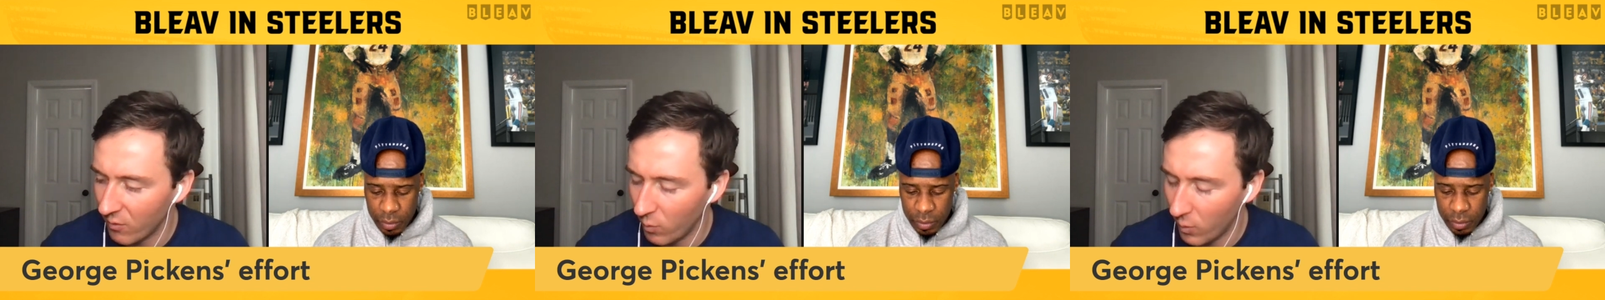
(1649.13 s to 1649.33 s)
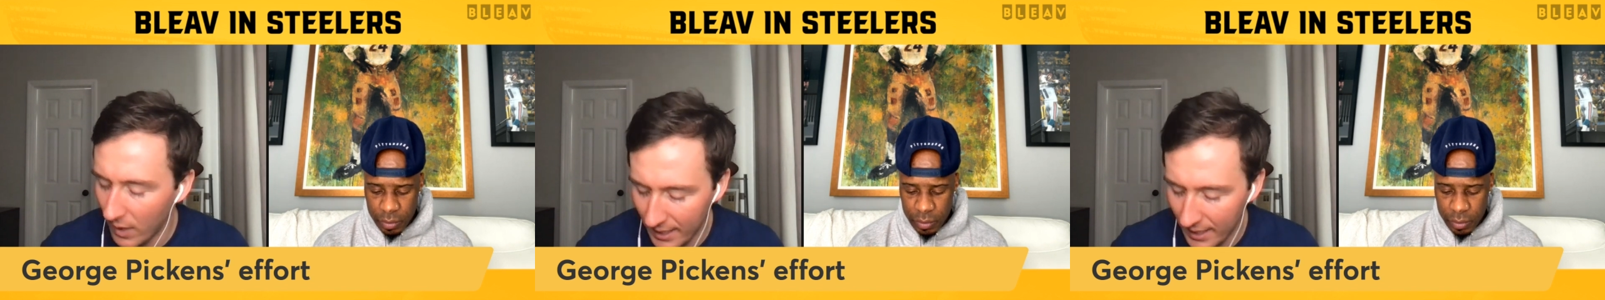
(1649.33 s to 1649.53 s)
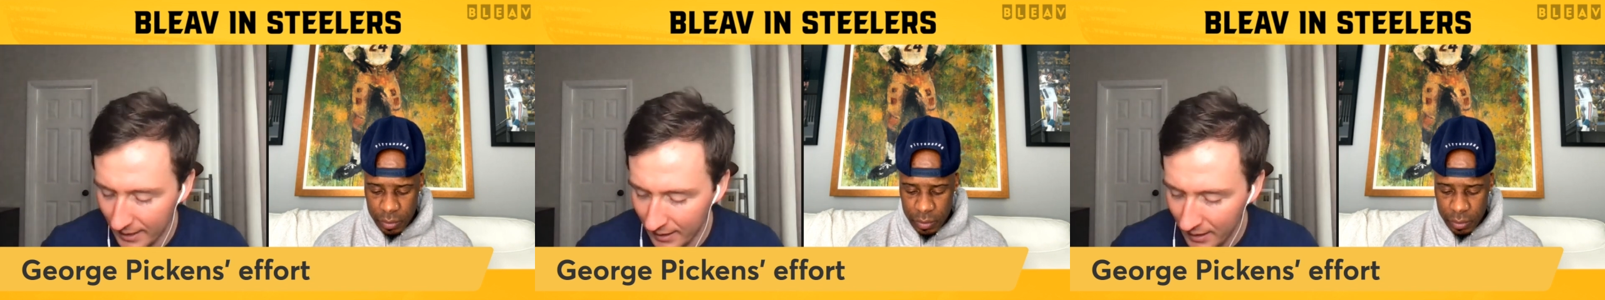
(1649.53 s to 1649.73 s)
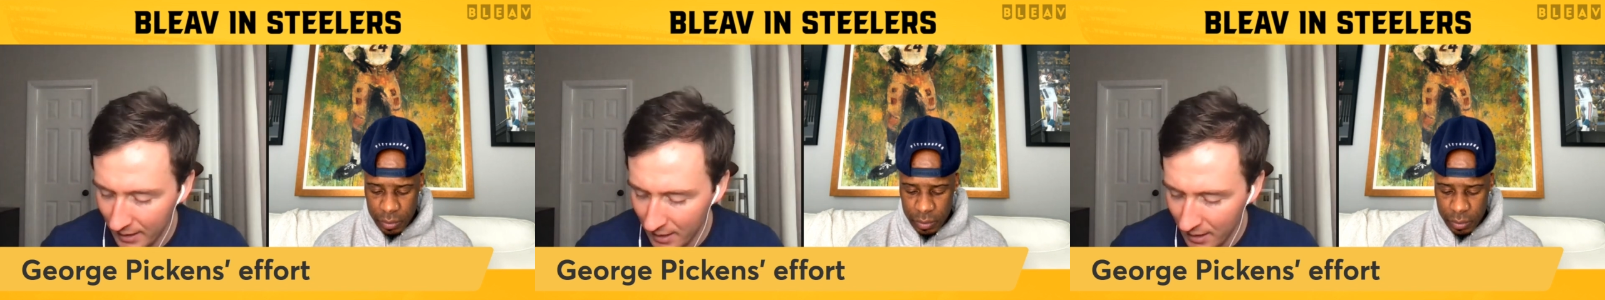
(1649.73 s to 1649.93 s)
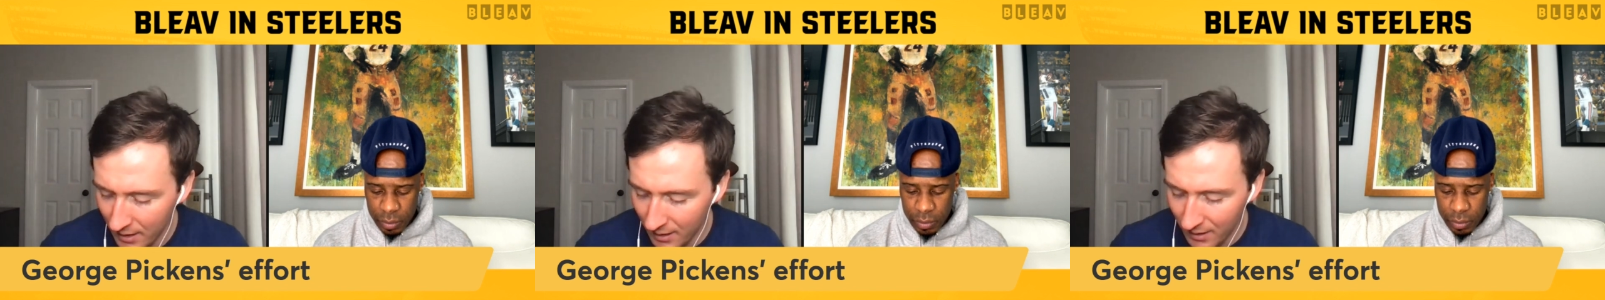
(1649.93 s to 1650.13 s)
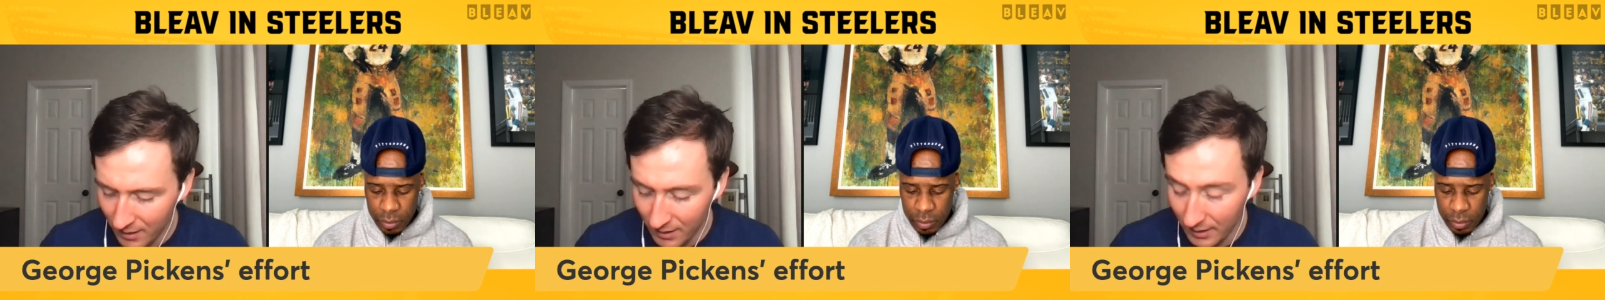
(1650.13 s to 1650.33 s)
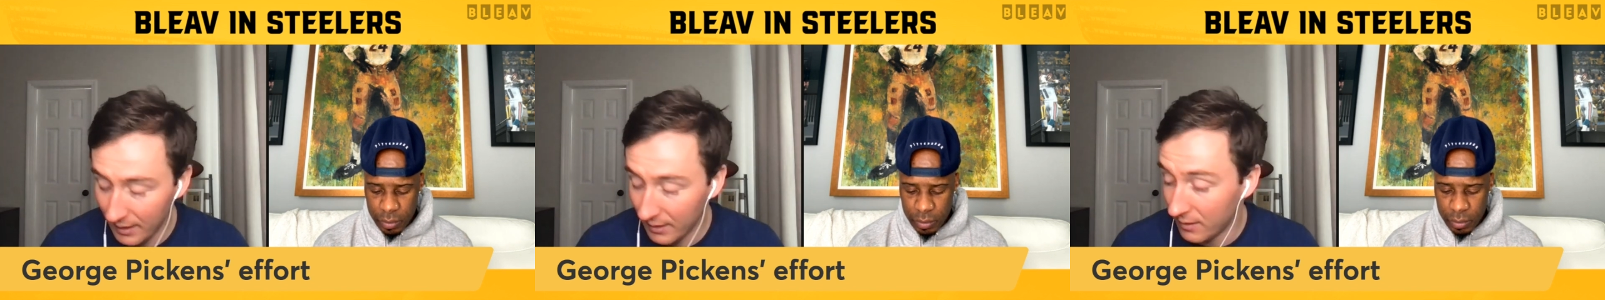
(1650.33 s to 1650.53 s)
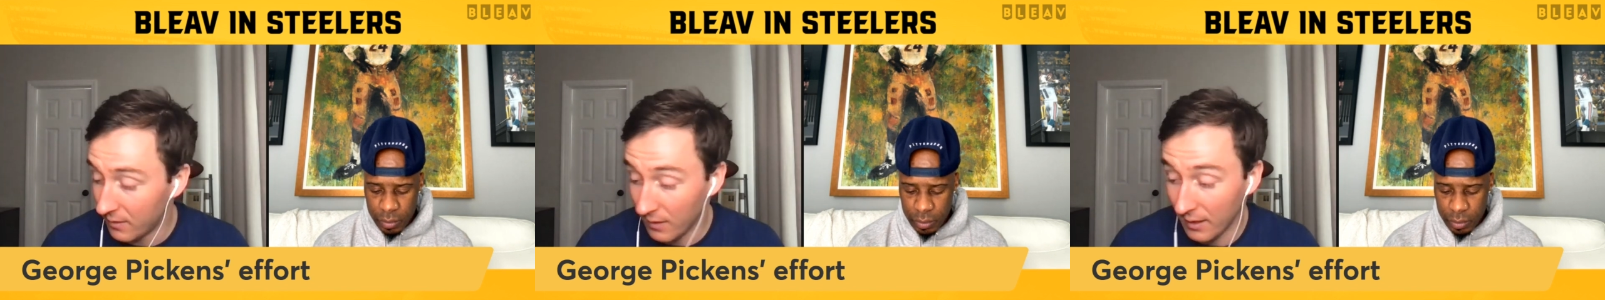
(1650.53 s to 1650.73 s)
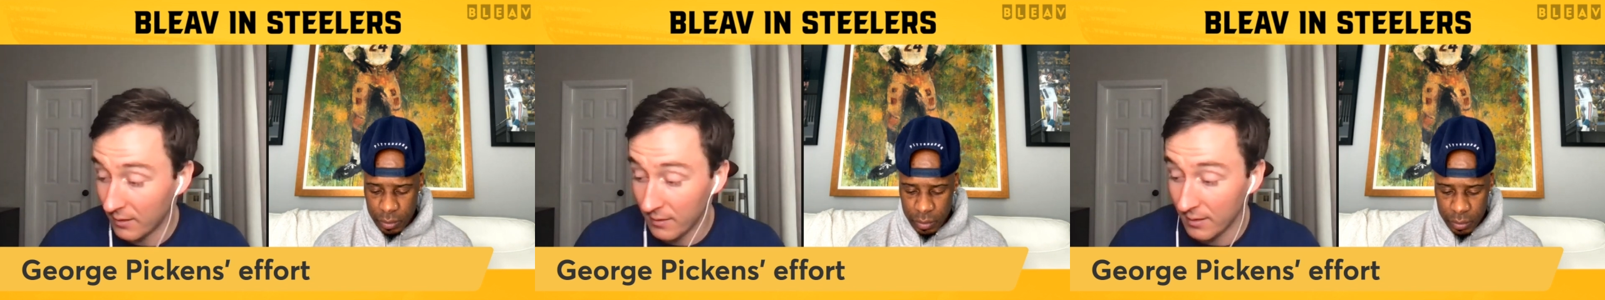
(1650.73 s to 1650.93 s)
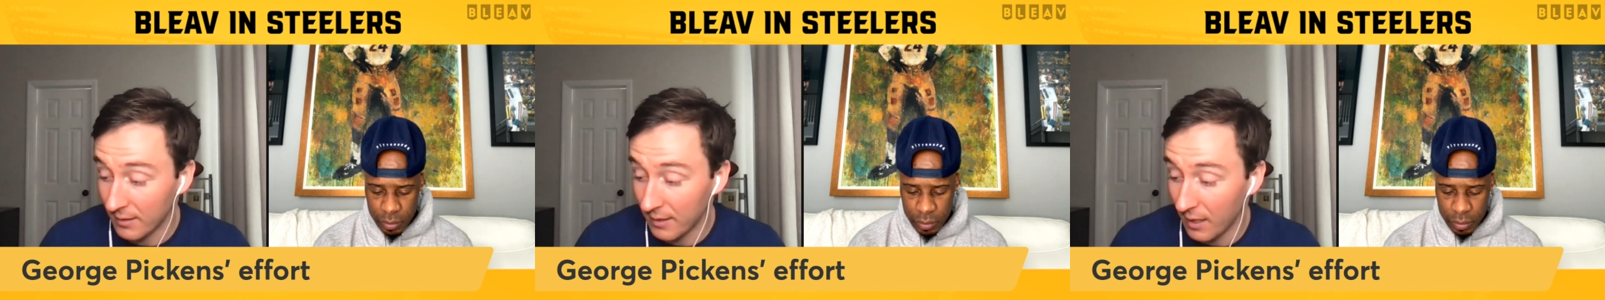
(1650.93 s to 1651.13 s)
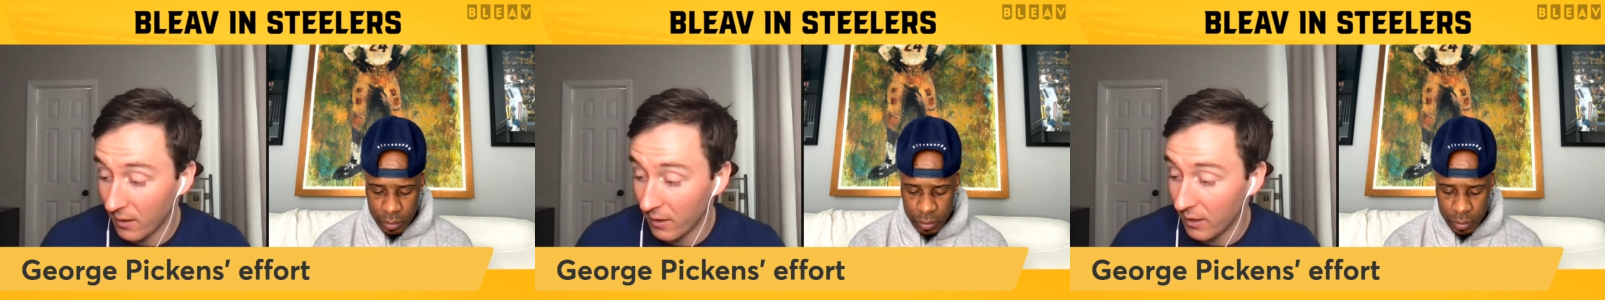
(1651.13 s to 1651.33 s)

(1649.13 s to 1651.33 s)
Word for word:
Speaker 1: way, it it's a scary